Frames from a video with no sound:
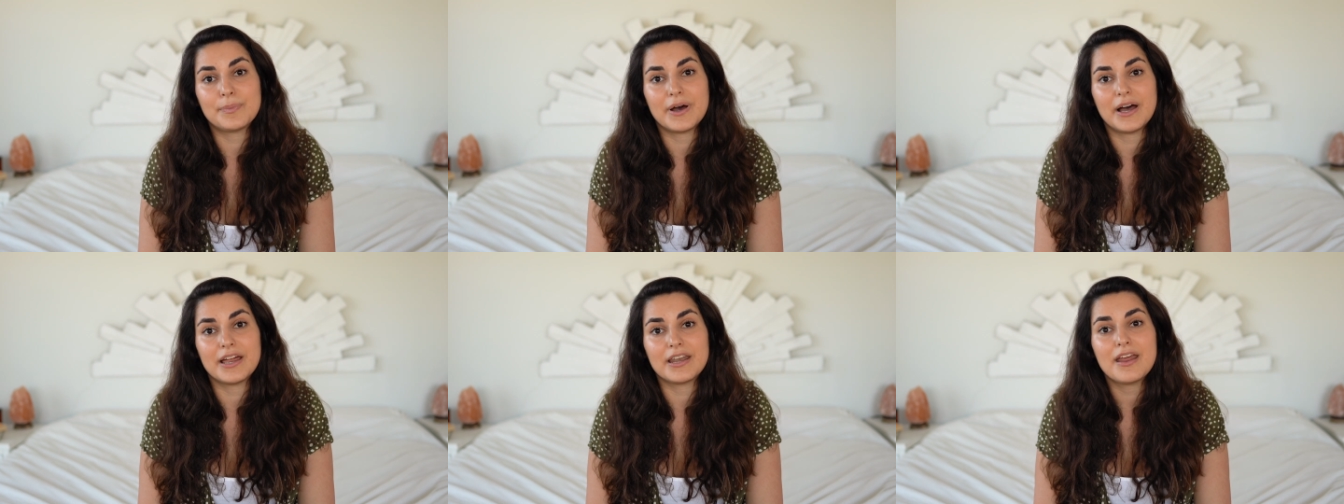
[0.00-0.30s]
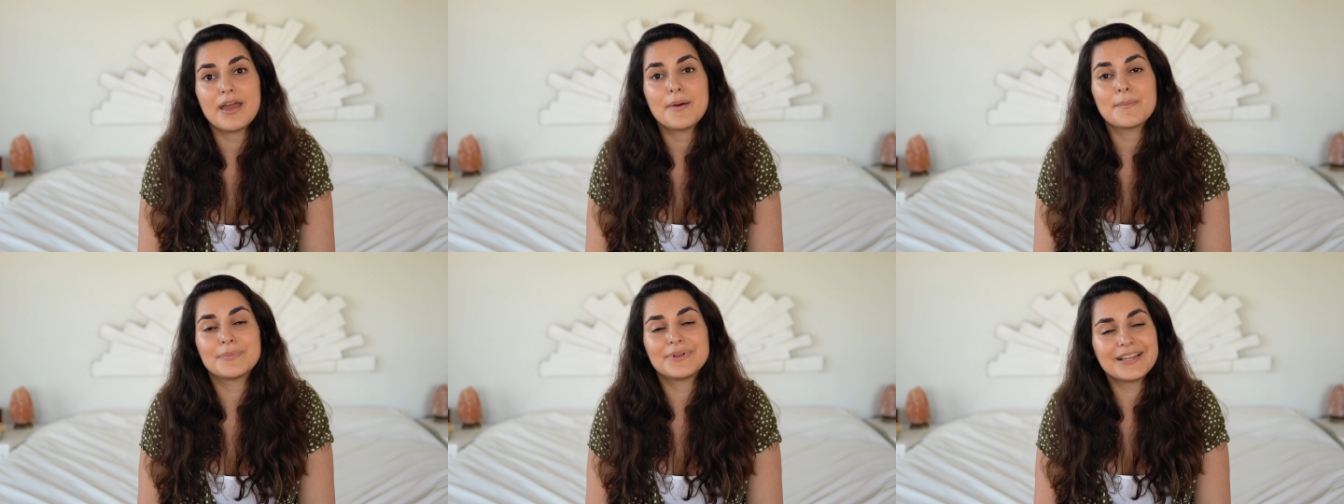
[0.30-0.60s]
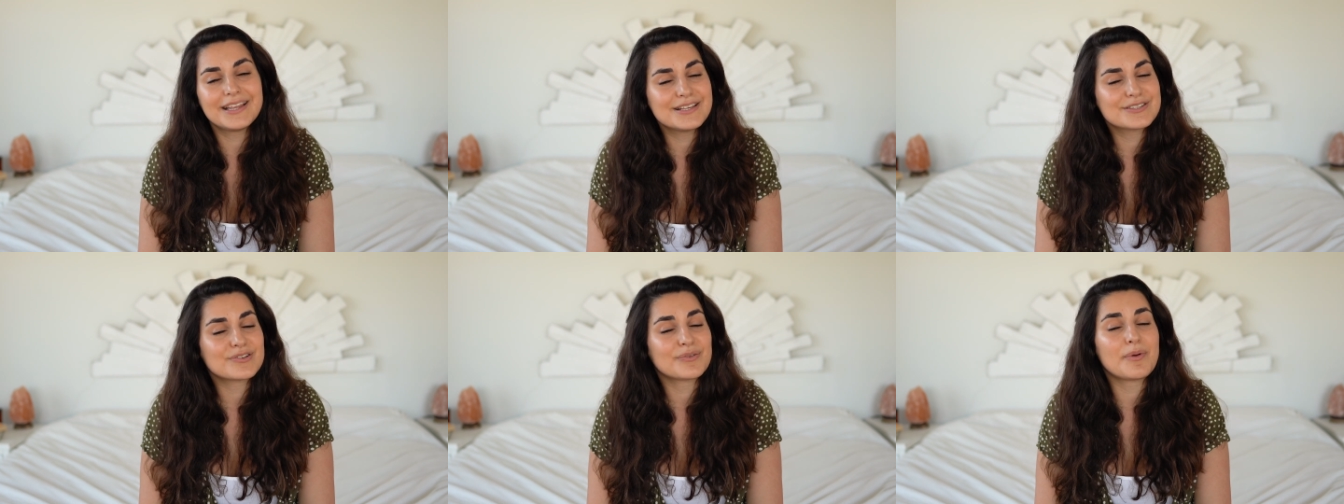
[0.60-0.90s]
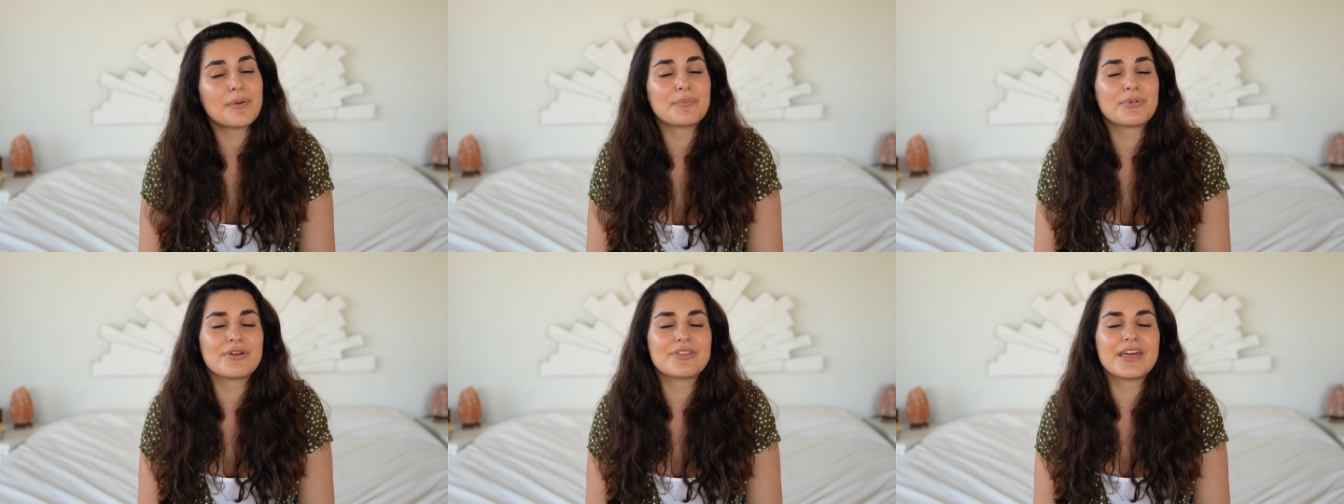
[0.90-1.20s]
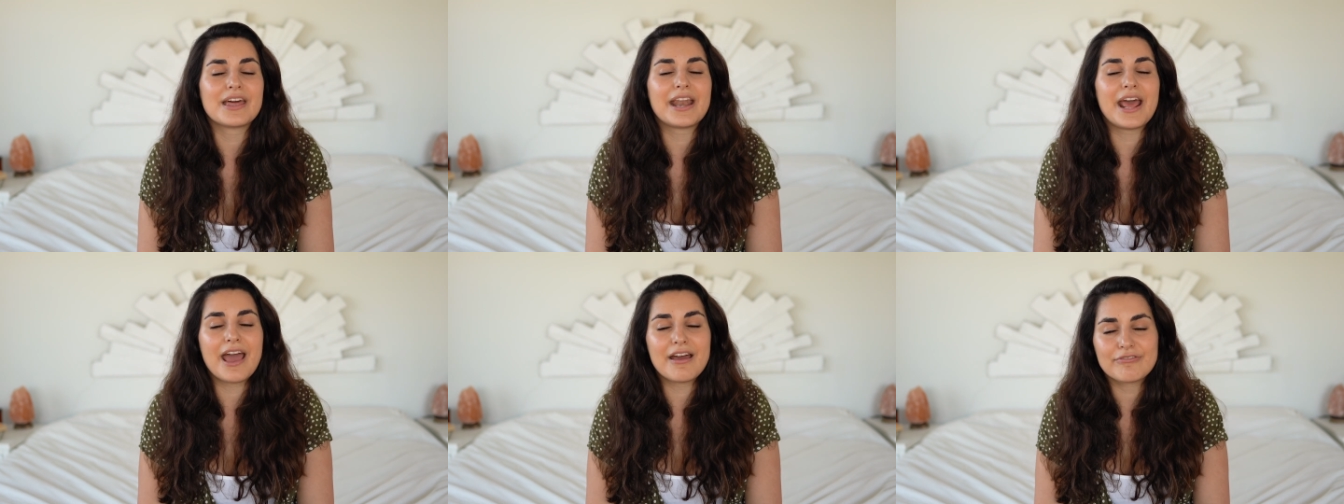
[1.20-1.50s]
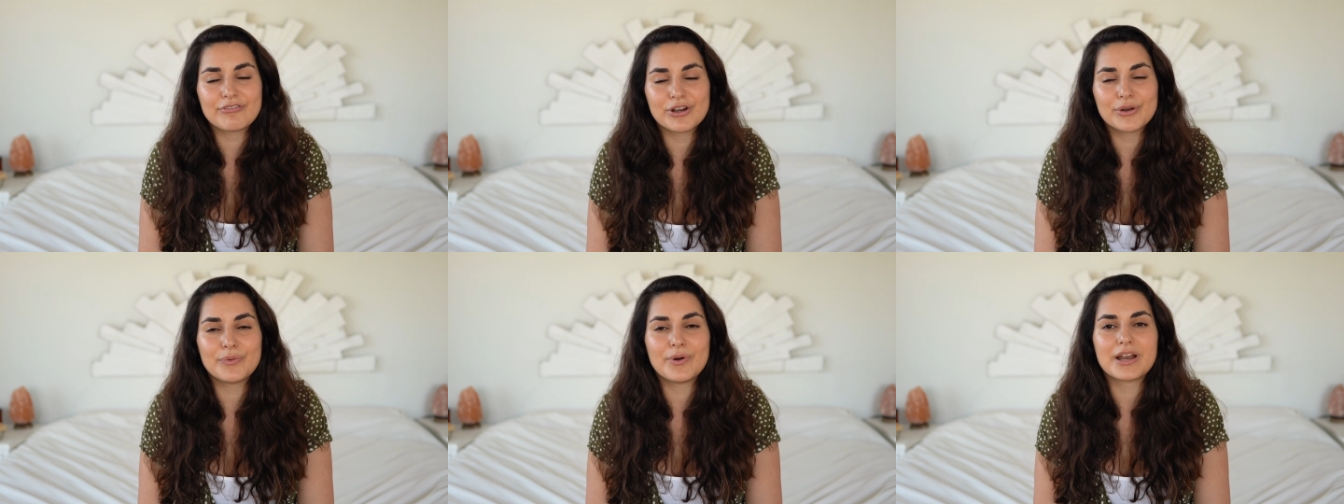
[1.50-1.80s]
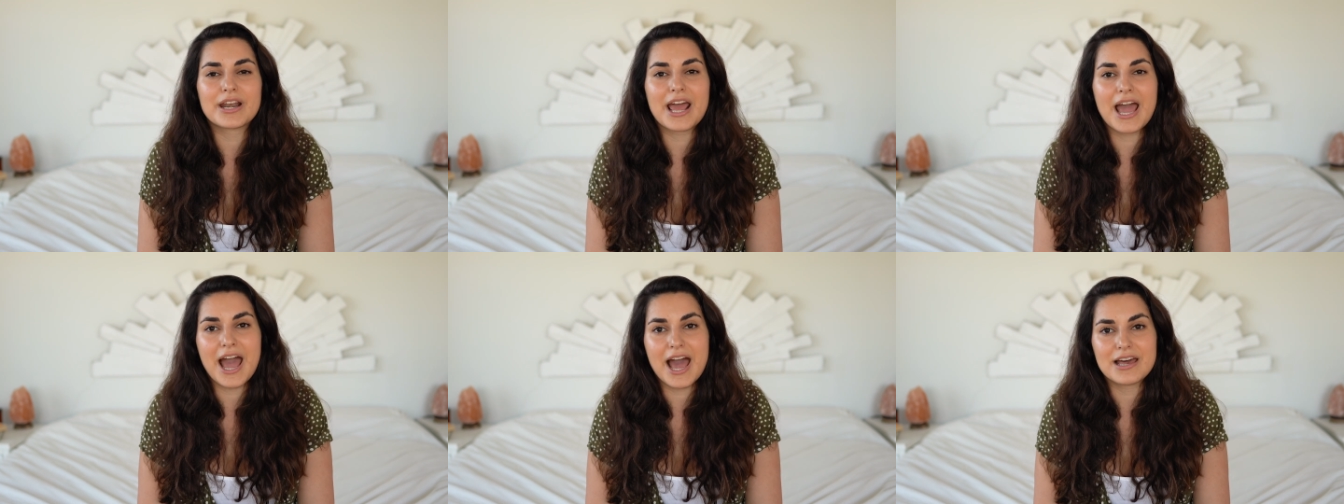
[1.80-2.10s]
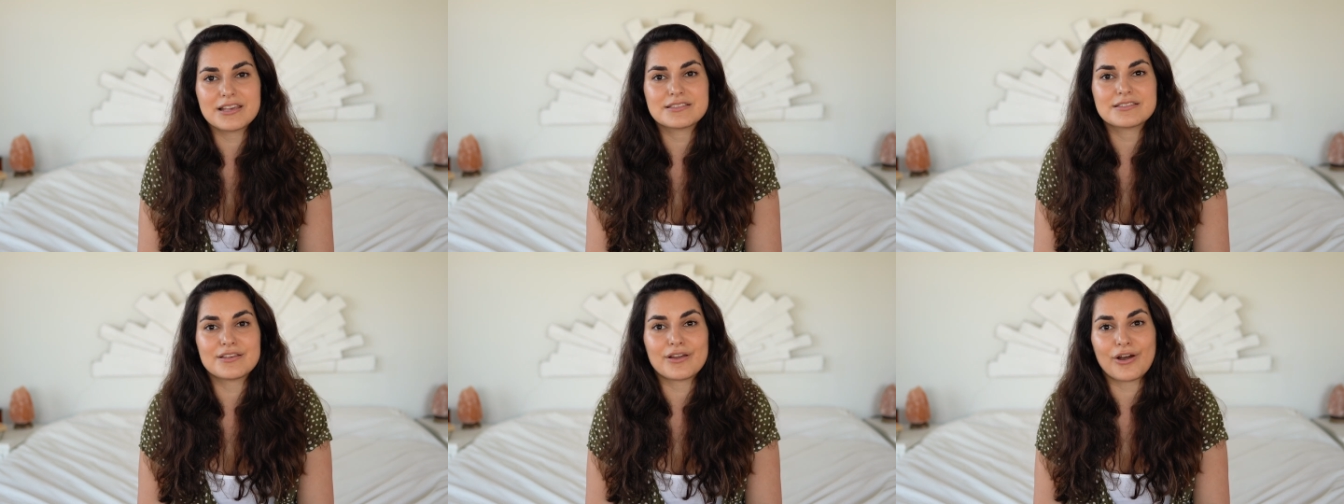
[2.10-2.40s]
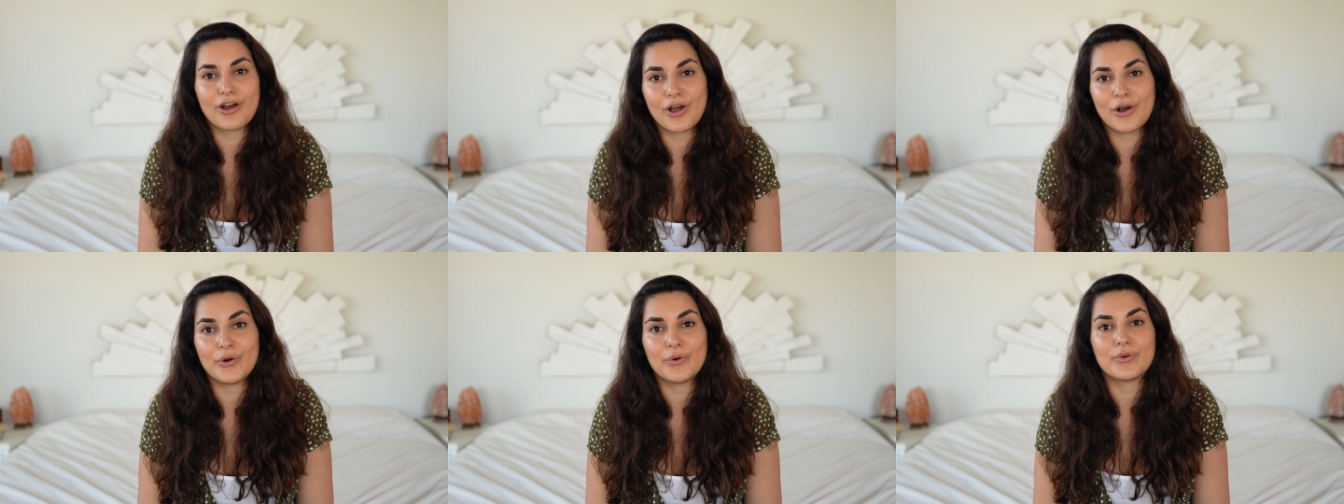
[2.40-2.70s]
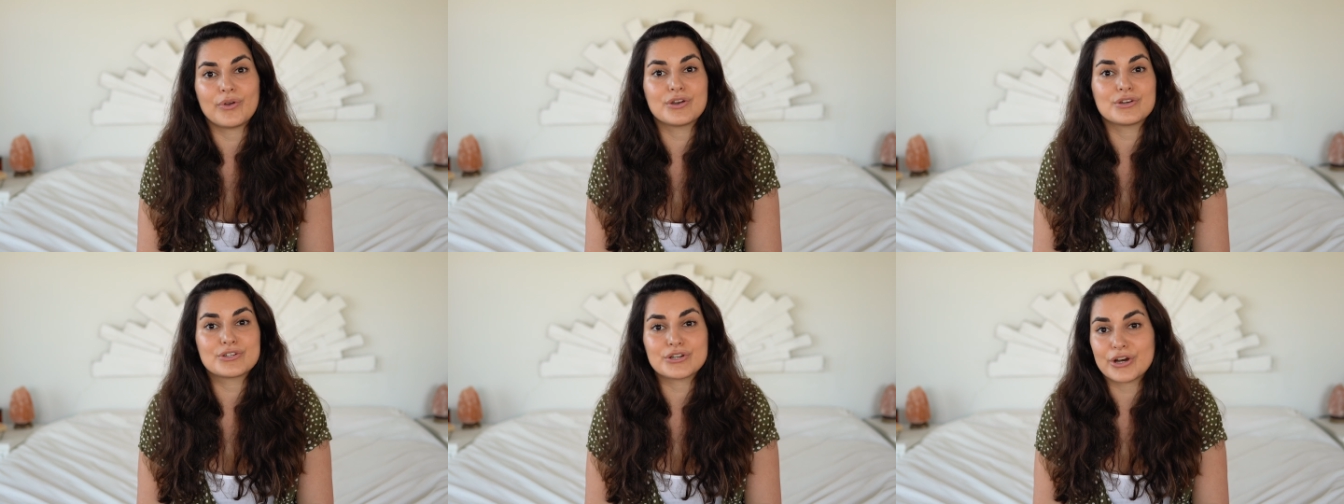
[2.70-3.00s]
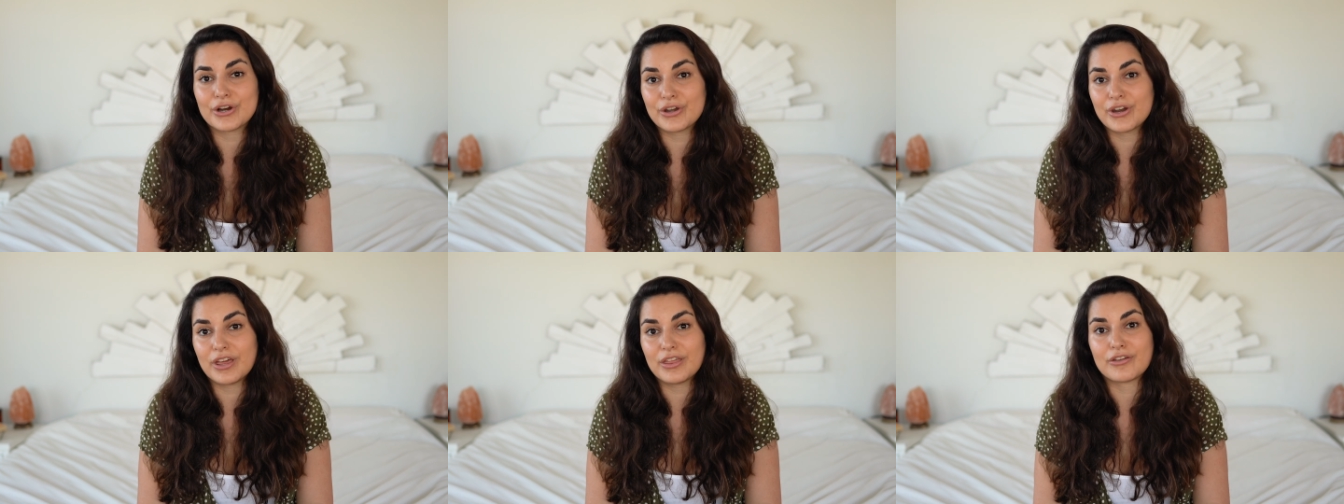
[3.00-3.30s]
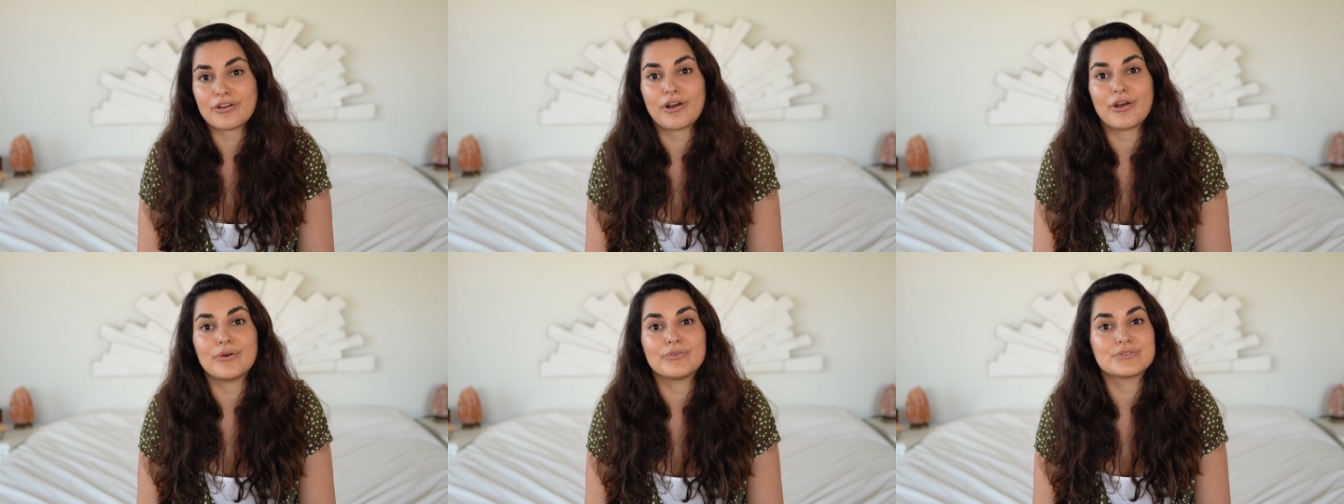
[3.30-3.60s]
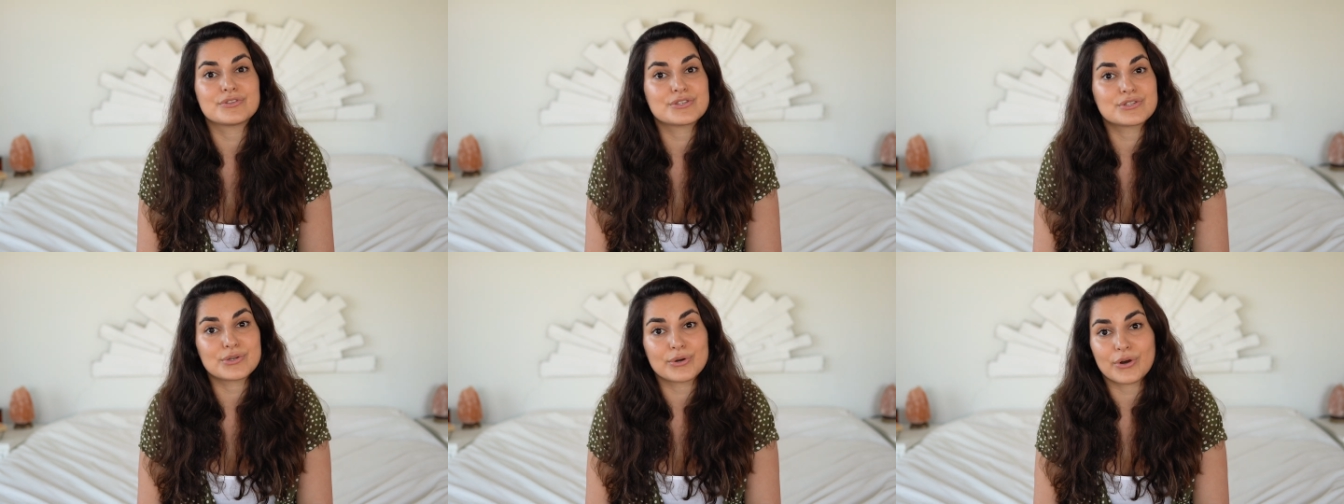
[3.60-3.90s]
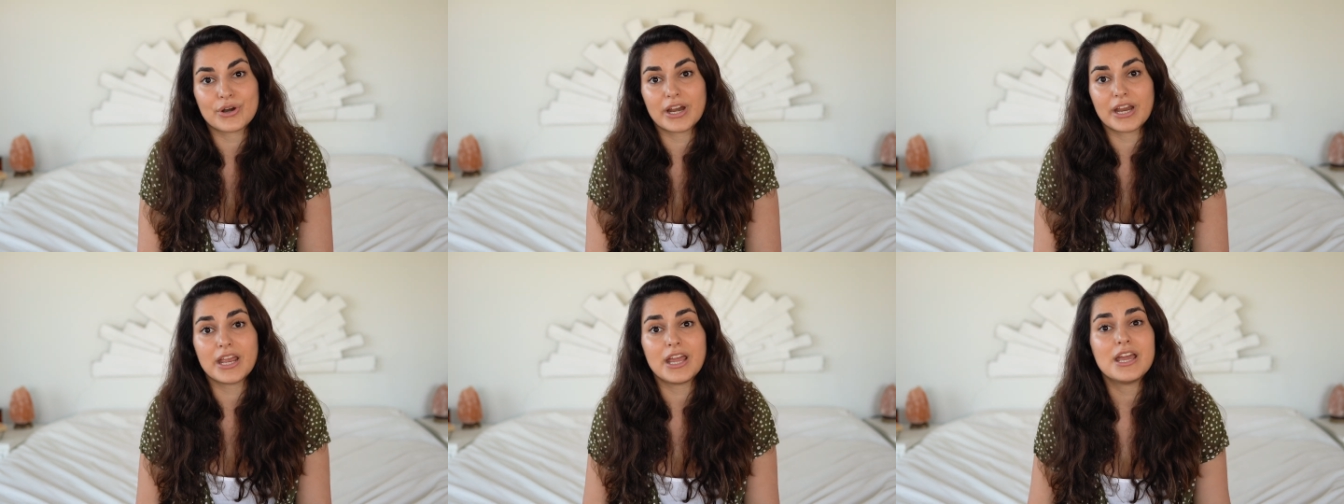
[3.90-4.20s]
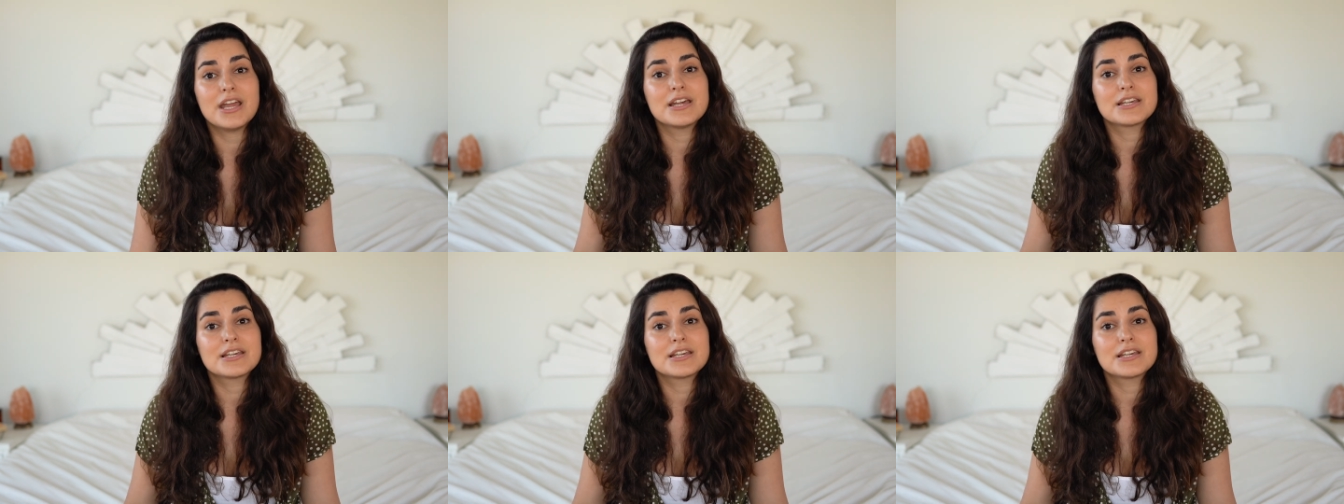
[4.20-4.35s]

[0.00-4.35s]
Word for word: but please remember that everyone has their own journey, their own story.